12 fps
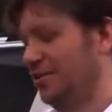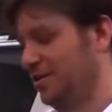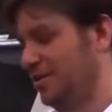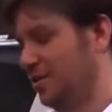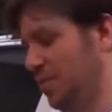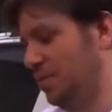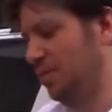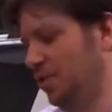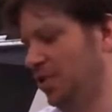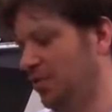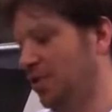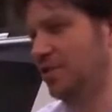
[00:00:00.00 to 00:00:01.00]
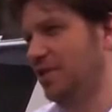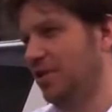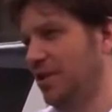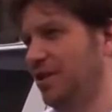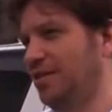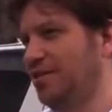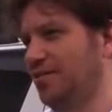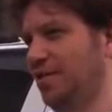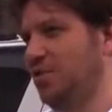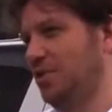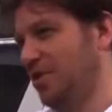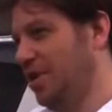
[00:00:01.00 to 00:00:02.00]
the people who love Godzilla at the end of this
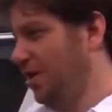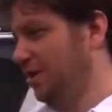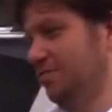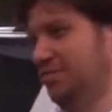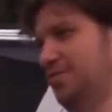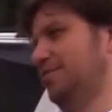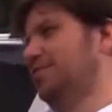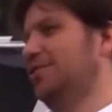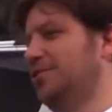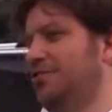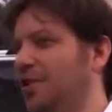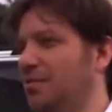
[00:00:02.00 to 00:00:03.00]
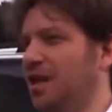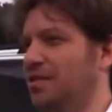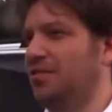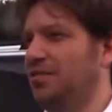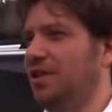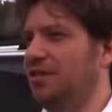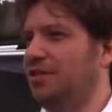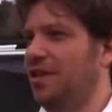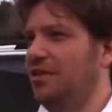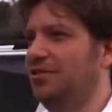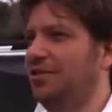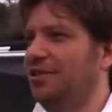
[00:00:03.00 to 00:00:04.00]
film is like just growing massively. So
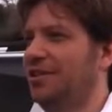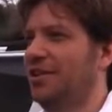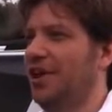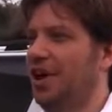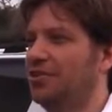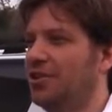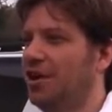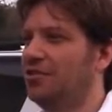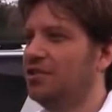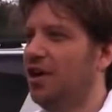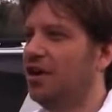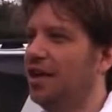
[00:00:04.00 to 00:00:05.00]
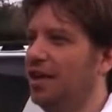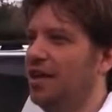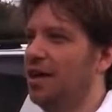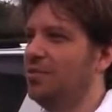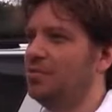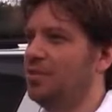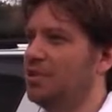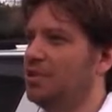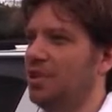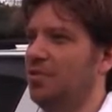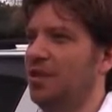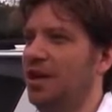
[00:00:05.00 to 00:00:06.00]
I was kind of targeting them as much as
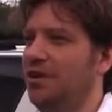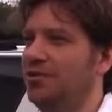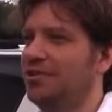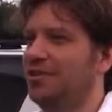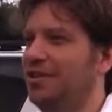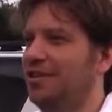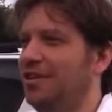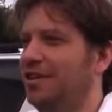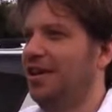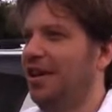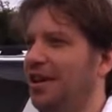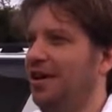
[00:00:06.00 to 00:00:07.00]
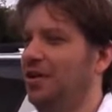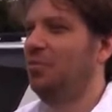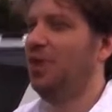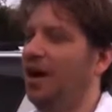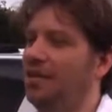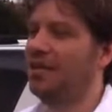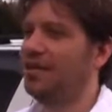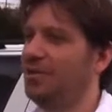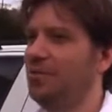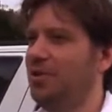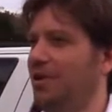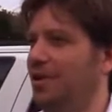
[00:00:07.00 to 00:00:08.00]
anybody else. But I think you'll
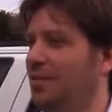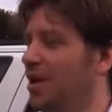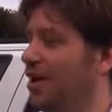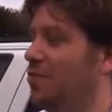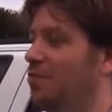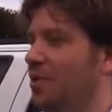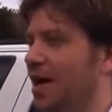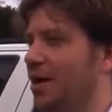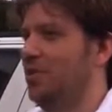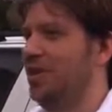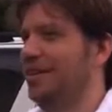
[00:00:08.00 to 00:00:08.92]
be, I mean, I hope you'll be happy.